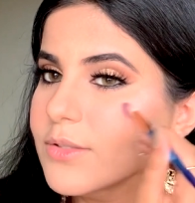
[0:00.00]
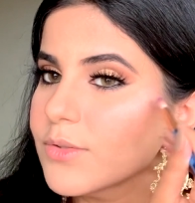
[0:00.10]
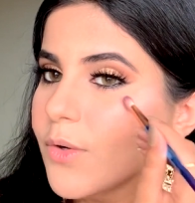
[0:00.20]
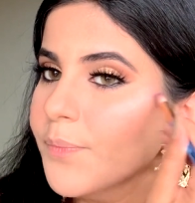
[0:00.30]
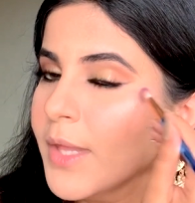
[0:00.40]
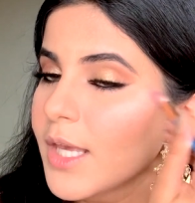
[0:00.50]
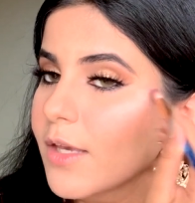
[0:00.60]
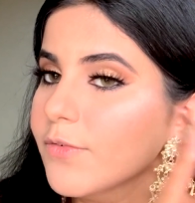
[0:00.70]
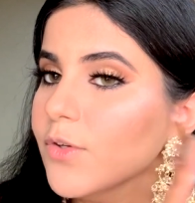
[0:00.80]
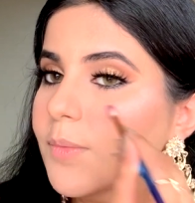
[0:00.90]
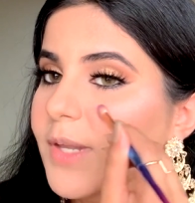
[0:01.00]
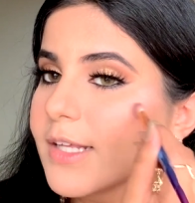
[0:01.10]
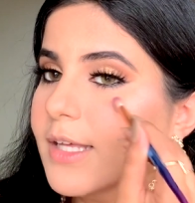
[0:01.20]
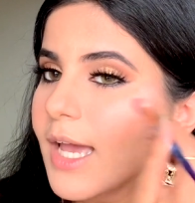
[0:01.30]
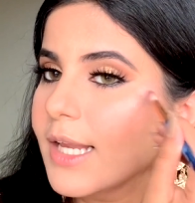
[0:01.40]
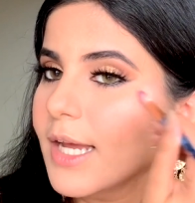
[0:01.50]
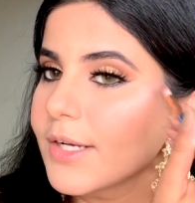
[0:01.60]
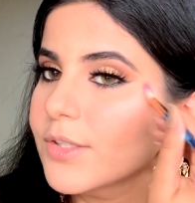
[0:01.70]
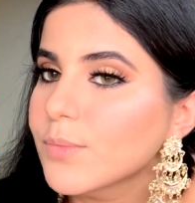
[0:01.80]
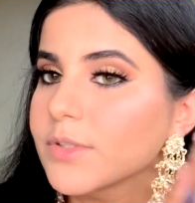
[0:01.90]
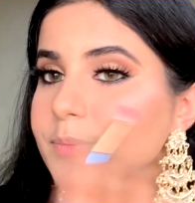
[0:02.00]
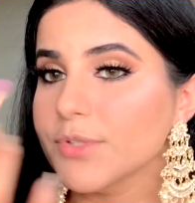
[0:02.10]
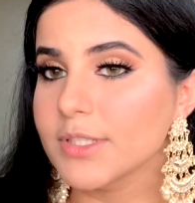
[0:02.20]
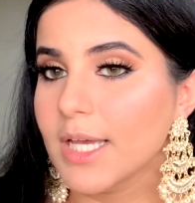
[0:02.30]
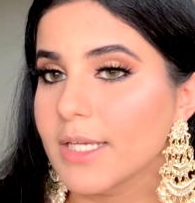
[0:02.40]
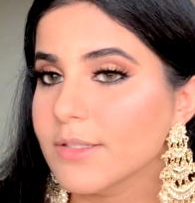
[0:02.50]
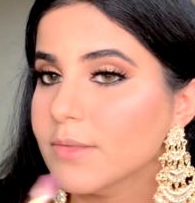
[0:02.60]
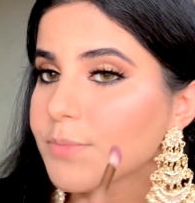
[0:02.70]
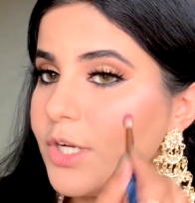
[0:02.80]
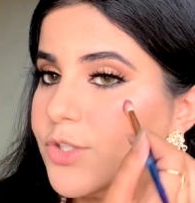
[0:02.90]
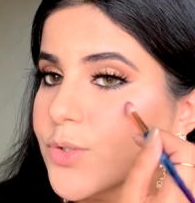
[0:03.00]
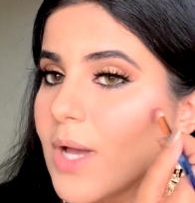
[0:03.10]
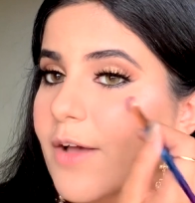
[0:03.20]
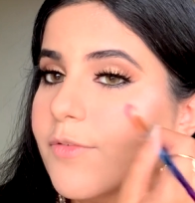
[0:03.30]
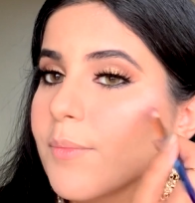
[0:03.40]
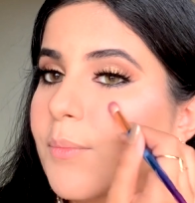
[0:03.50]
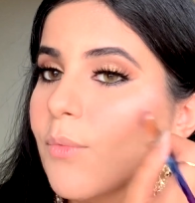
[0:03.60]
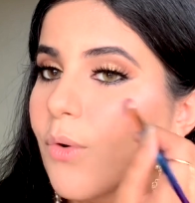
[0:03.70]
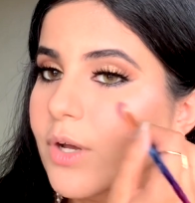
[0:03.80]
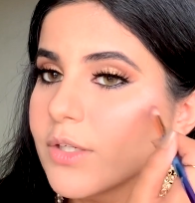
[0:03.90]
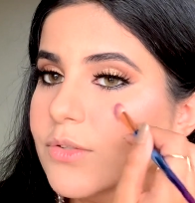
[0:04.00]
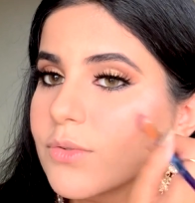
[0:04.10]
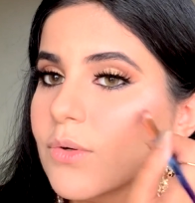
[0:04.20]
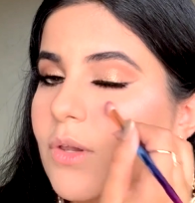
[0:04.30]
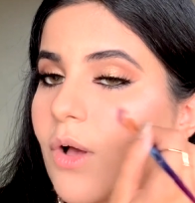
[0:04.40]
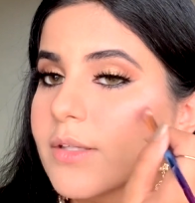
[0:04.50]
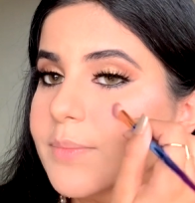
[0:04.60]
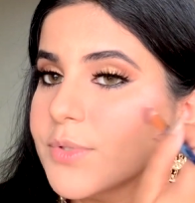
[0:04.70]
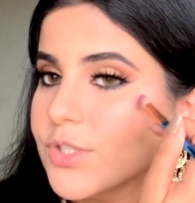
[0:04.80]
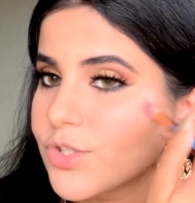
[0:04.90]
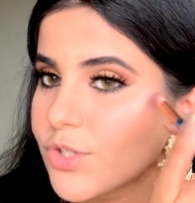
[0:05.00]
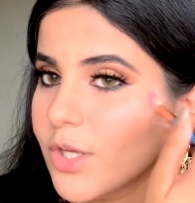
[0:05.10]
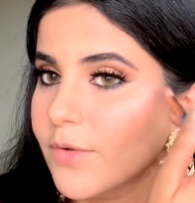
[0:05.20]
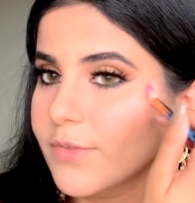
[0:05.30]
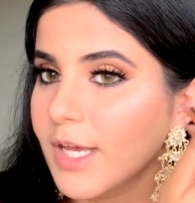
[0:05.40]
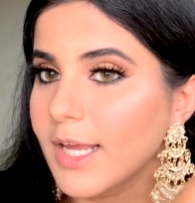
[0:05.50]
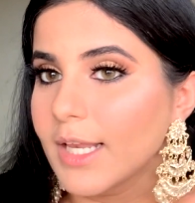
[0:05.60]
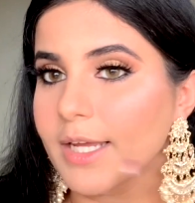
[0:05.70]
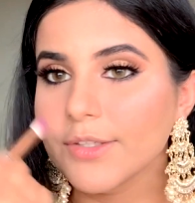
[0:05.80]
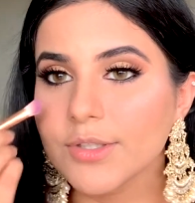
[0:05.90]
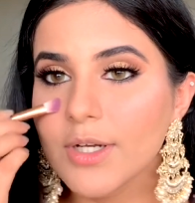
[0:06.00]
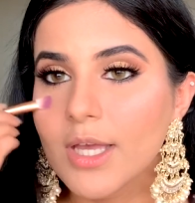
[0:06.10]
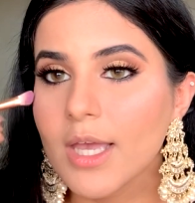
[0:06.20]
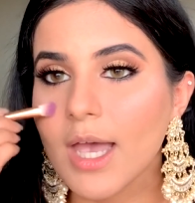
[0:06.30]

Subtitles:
So if you apply the highlighter with a preciser brush, you have more control on the positioning of the highlighter